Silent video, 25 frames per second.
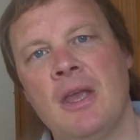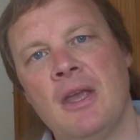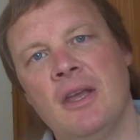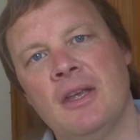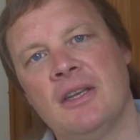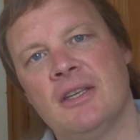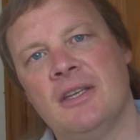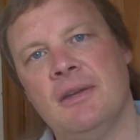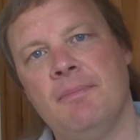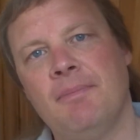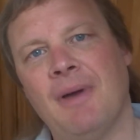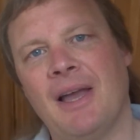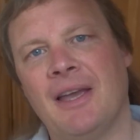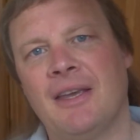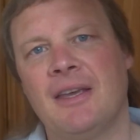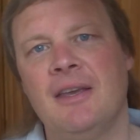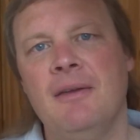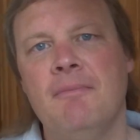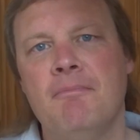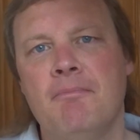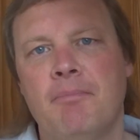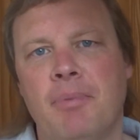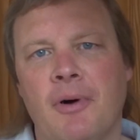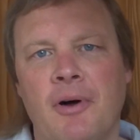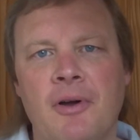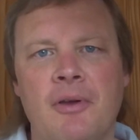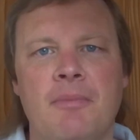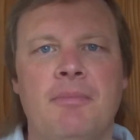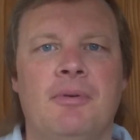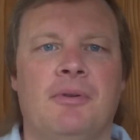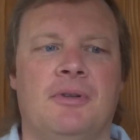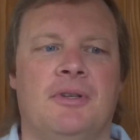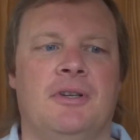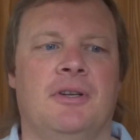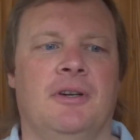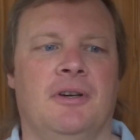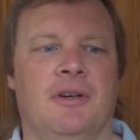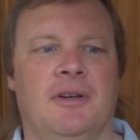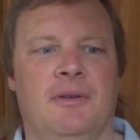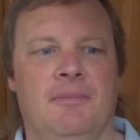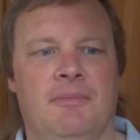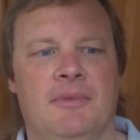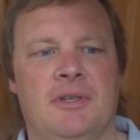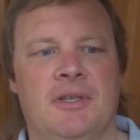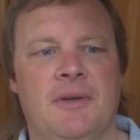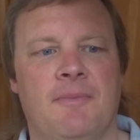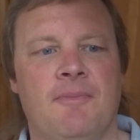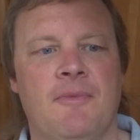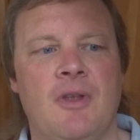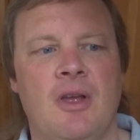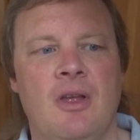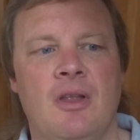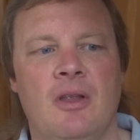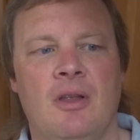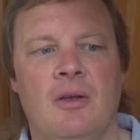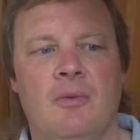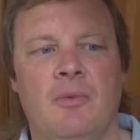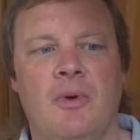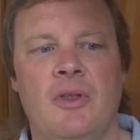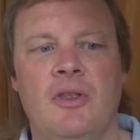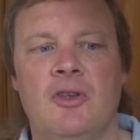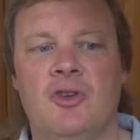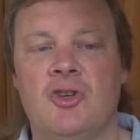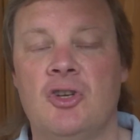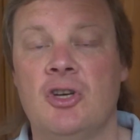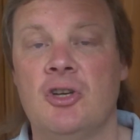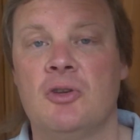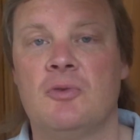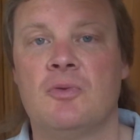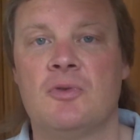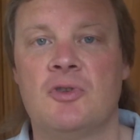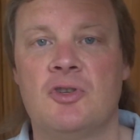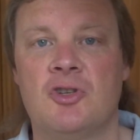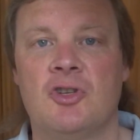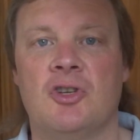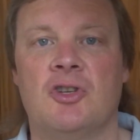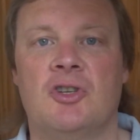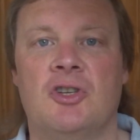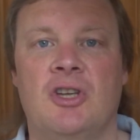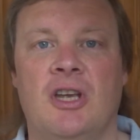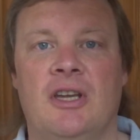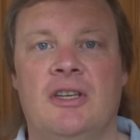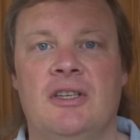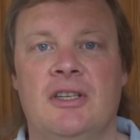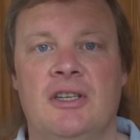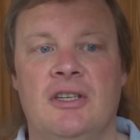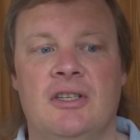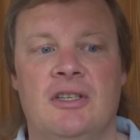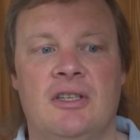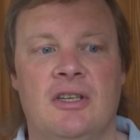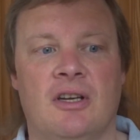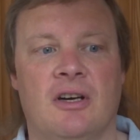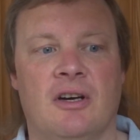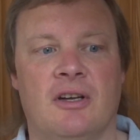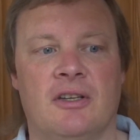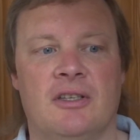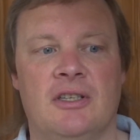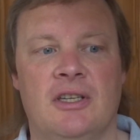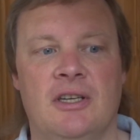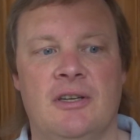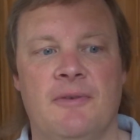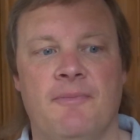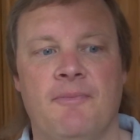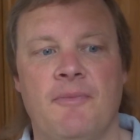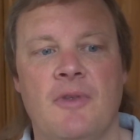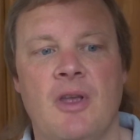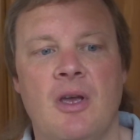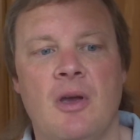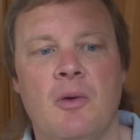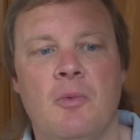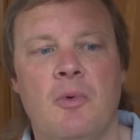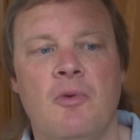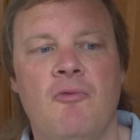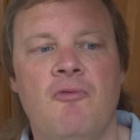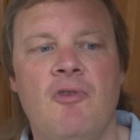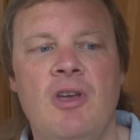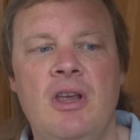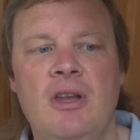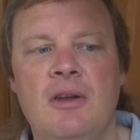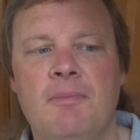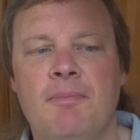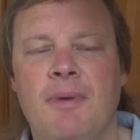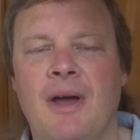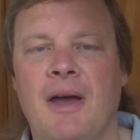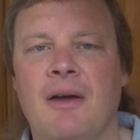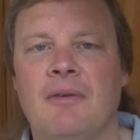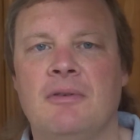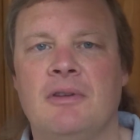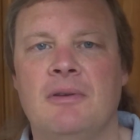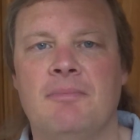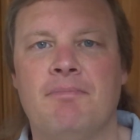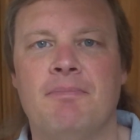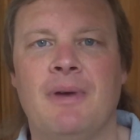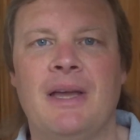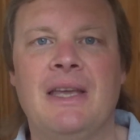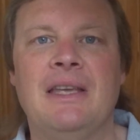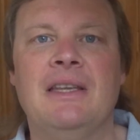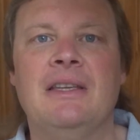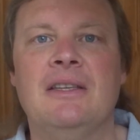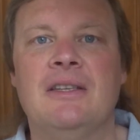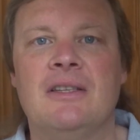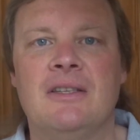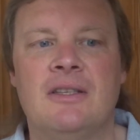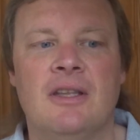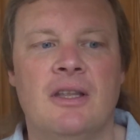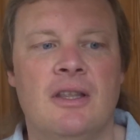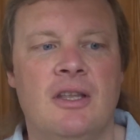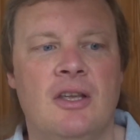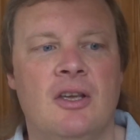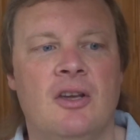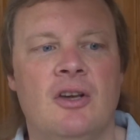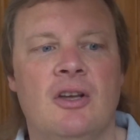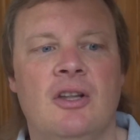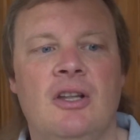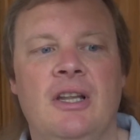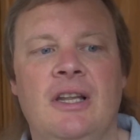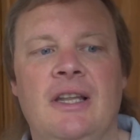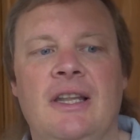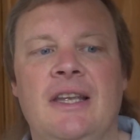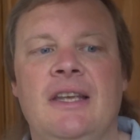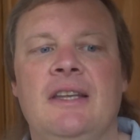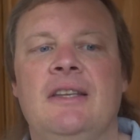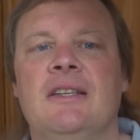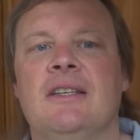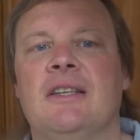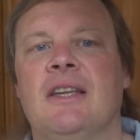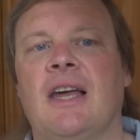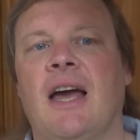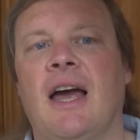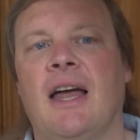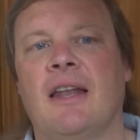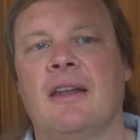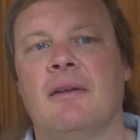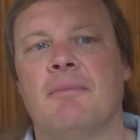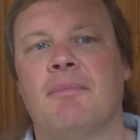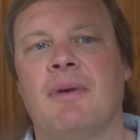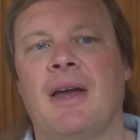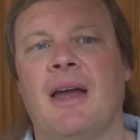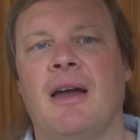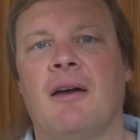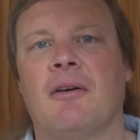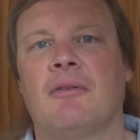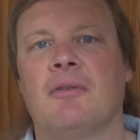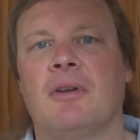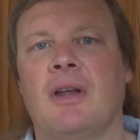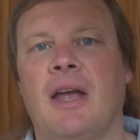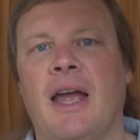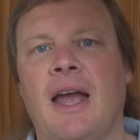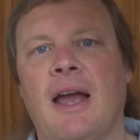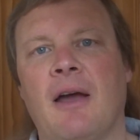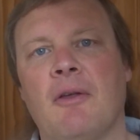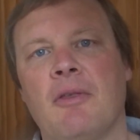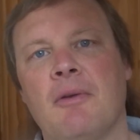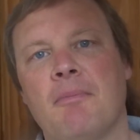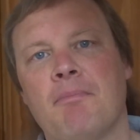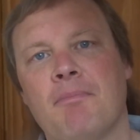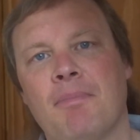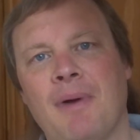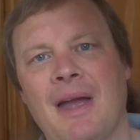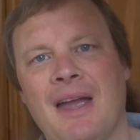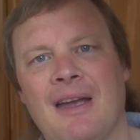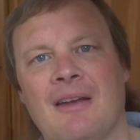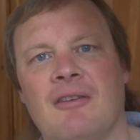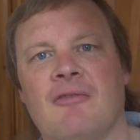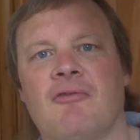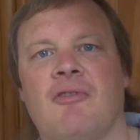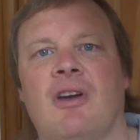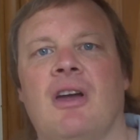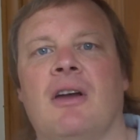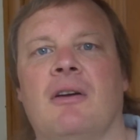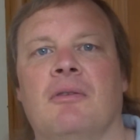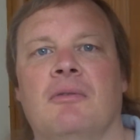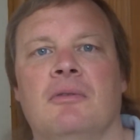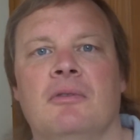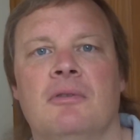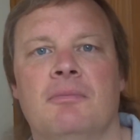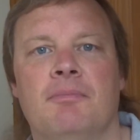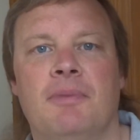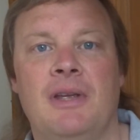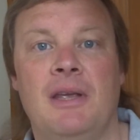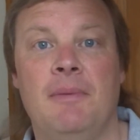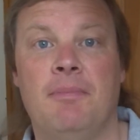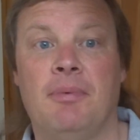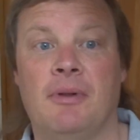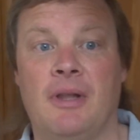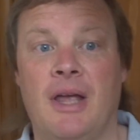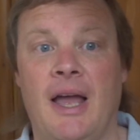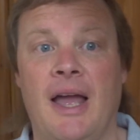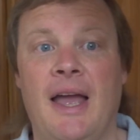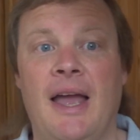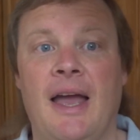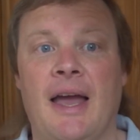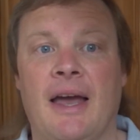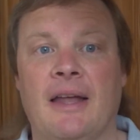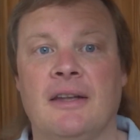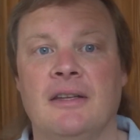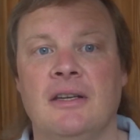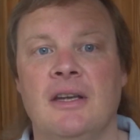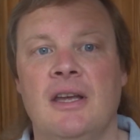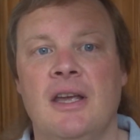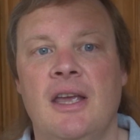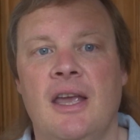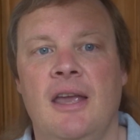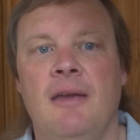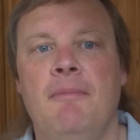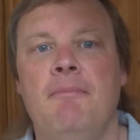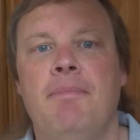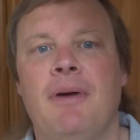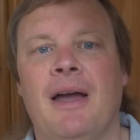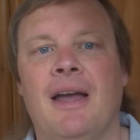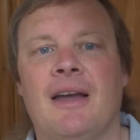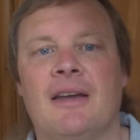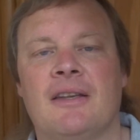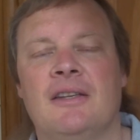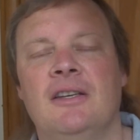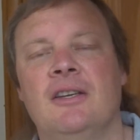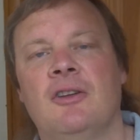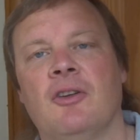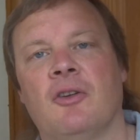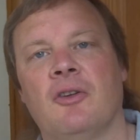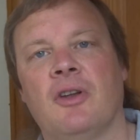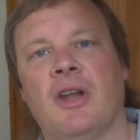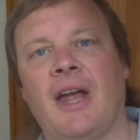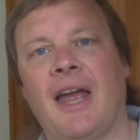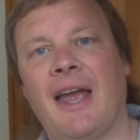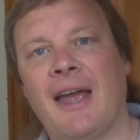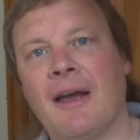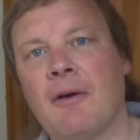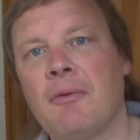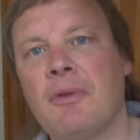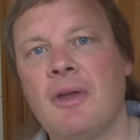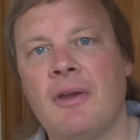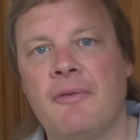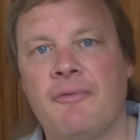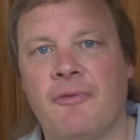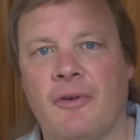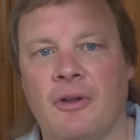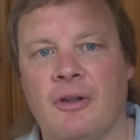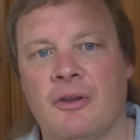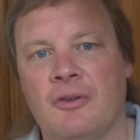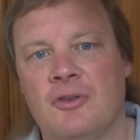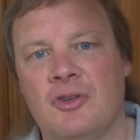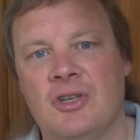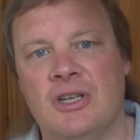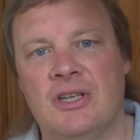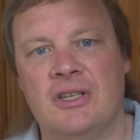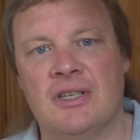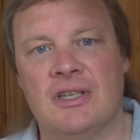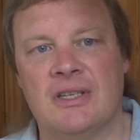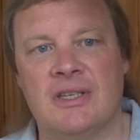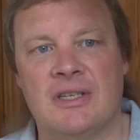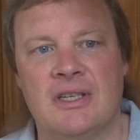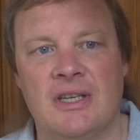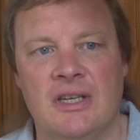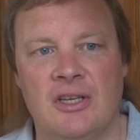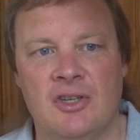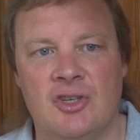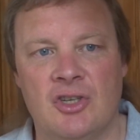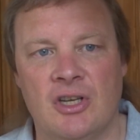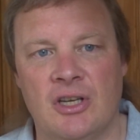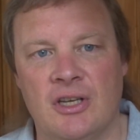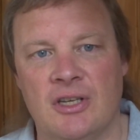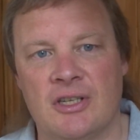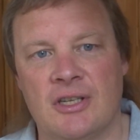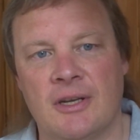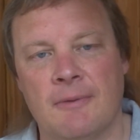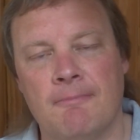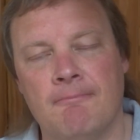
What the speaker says: See, back in Bible times, when the church was just getting started, we read about debates that the early leaders had about how the background people had impacted on how they followed Jesus' teachings.